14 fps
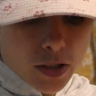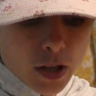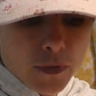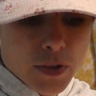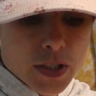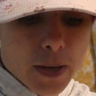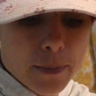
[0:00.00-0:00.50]

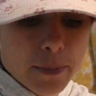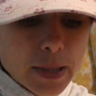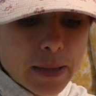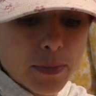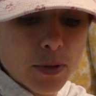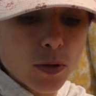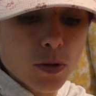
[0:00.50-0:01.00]
So for some
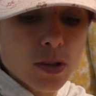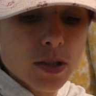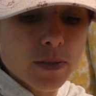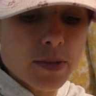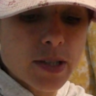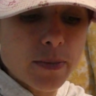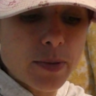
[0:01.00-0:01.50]
people,
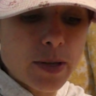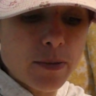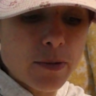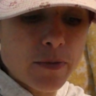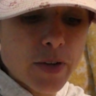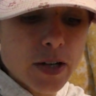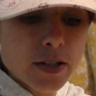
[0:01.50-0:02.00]
autism simply
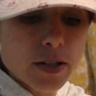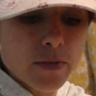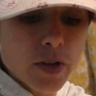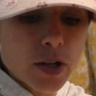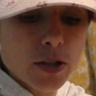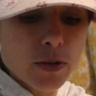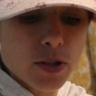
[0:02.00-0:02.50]
refers to
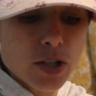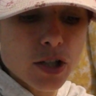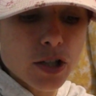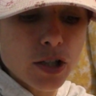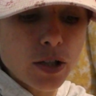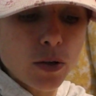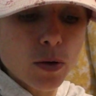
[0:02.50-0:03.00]
those who are
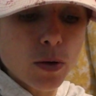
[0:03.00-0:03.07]
socially